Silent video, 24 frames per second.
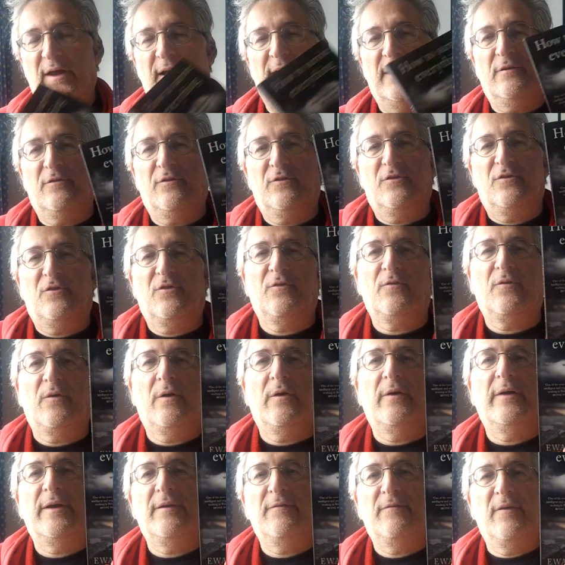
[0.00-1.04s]
How to
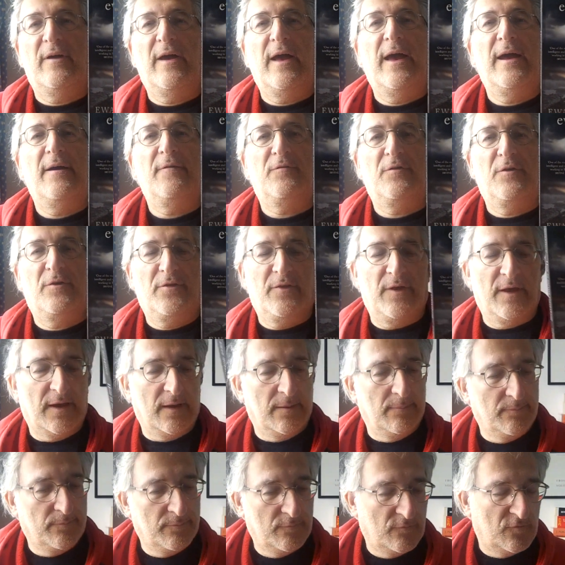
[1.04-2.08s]
Survive
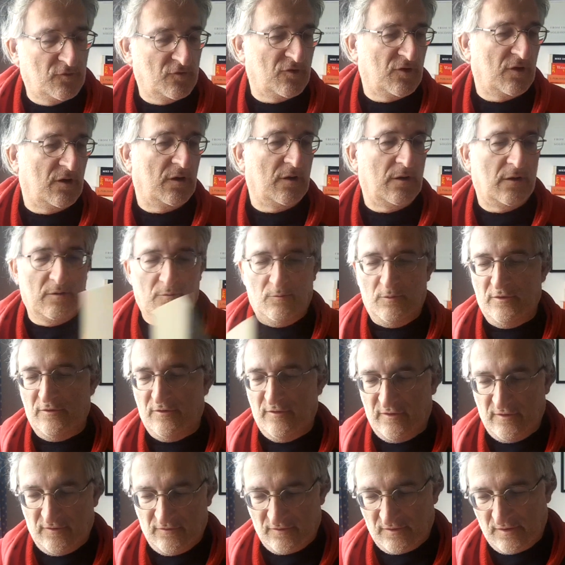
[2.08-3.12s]
Everything. Uh, when
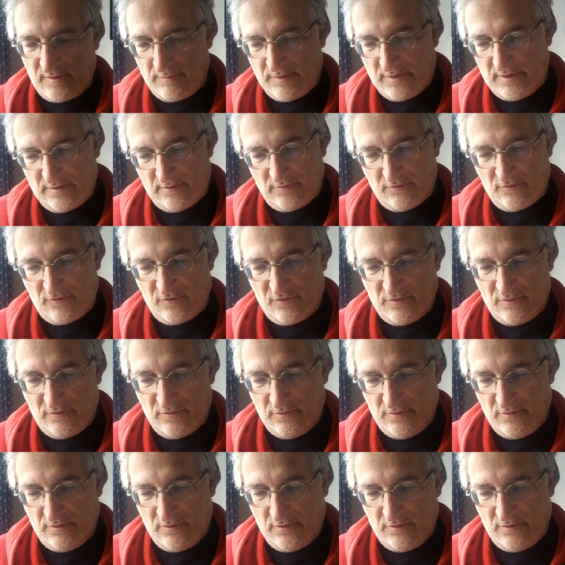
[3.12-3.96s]
did this come out?